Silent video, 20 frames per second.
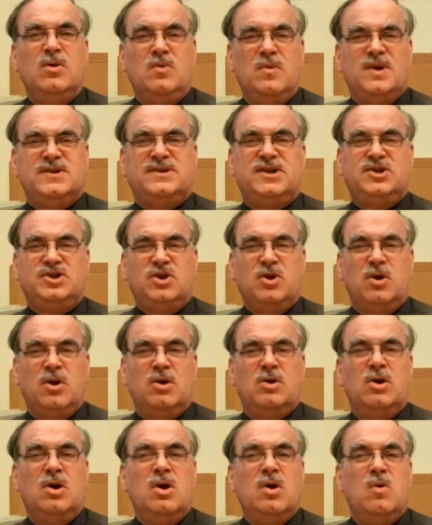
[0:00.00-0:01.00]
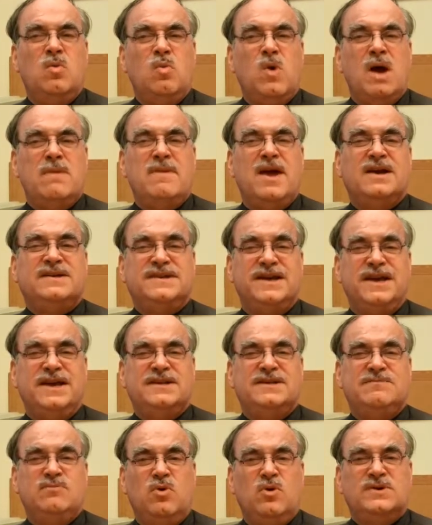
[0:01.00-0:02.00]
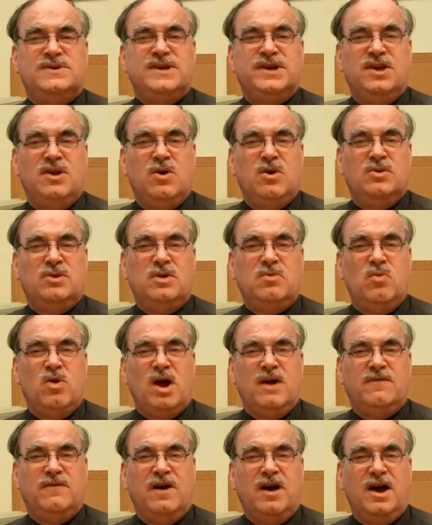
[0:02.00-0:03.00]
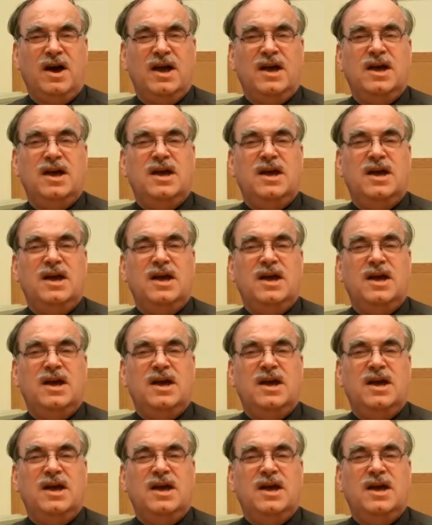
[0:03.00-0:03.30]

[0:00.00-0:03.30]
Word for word: Rest assured, WiMAX is more secure than Wi-Fi.